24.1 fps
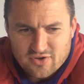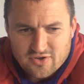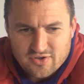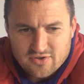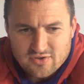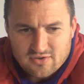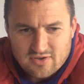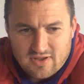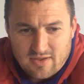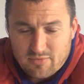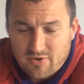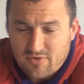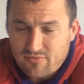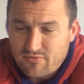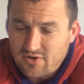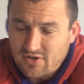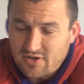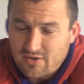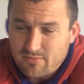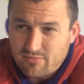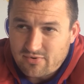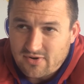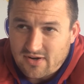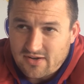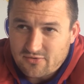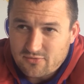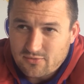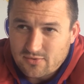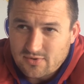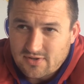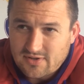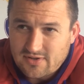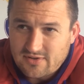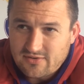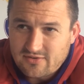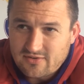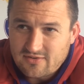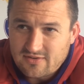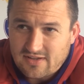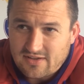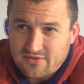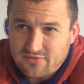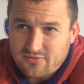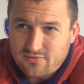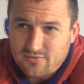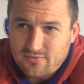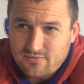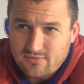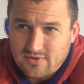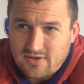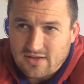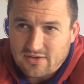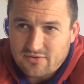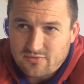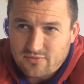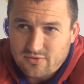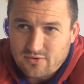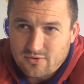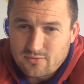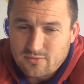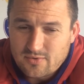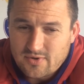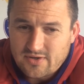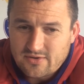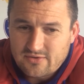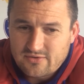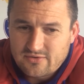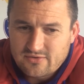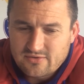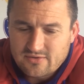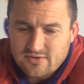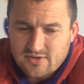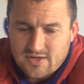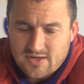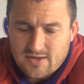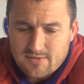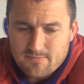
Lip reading: and I've been really impressed with Leeds these last few weeks.